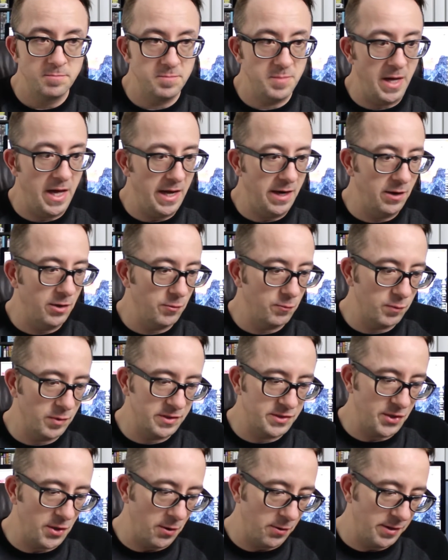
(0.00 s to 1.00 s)
I don't know,
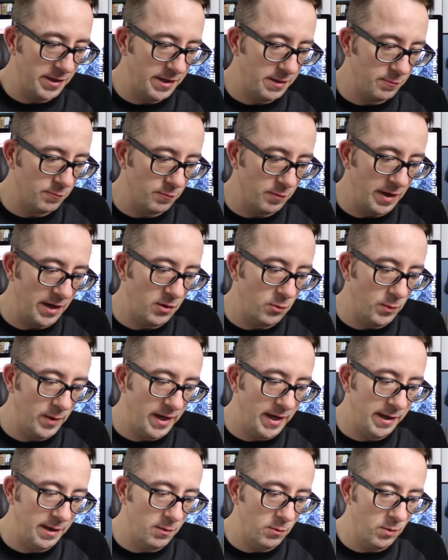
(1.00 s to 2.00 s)
return it right
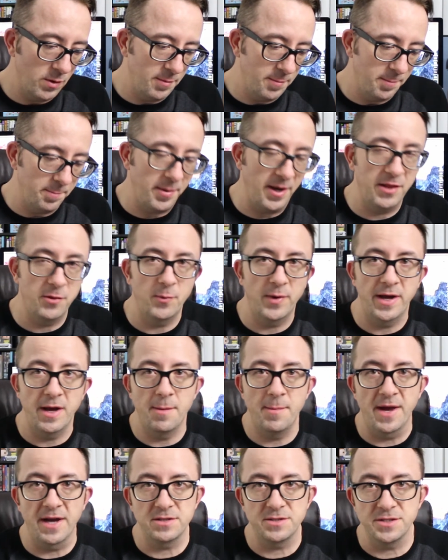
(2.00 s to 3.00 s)
away? Well, by the way,
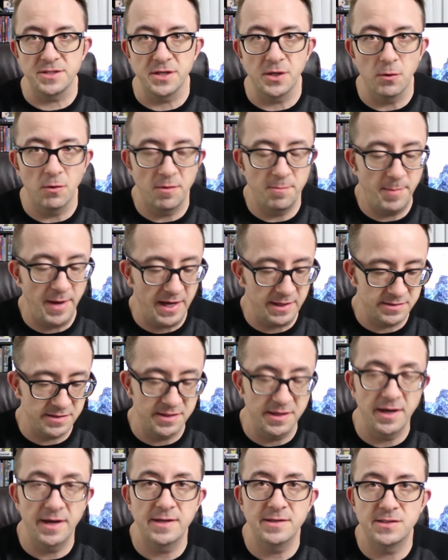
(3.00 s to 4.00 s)
I'm actually going back
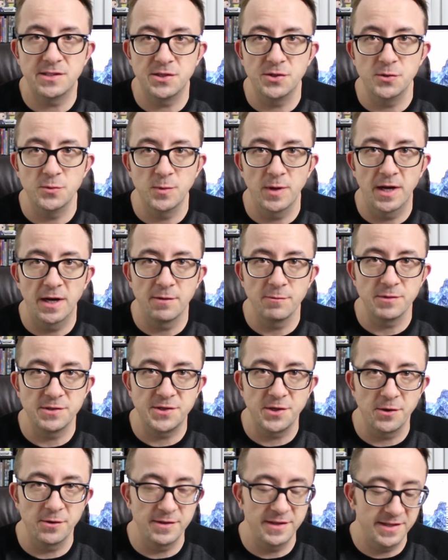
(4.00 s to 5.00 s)
tonight to
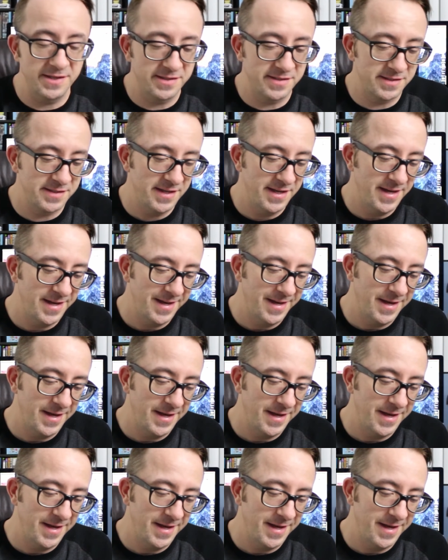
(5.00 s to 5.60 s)
return this.